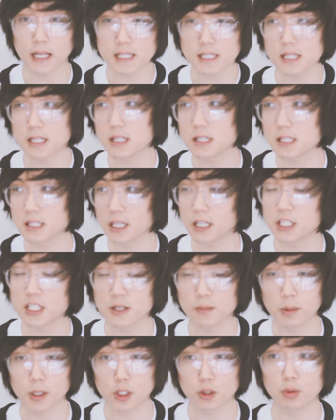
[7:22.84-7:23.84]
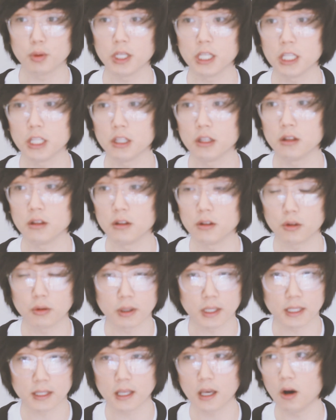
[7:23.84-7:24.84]
that's the distinction between
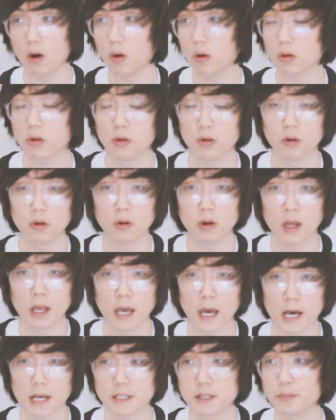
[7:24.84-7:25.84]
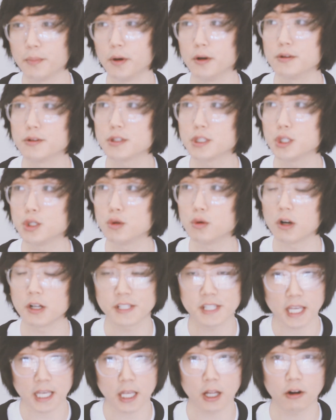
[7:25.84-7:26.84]
doing te oku as opposed to our
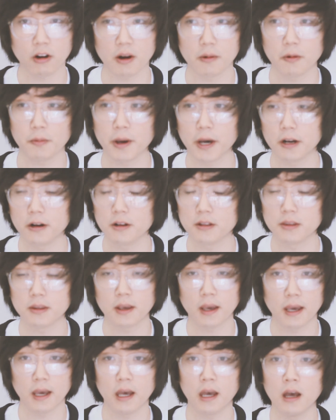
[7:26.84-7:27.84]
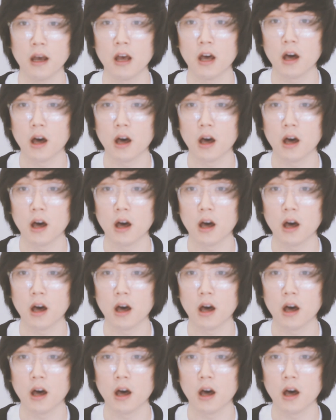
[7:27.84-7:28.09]
second grammar pattern, te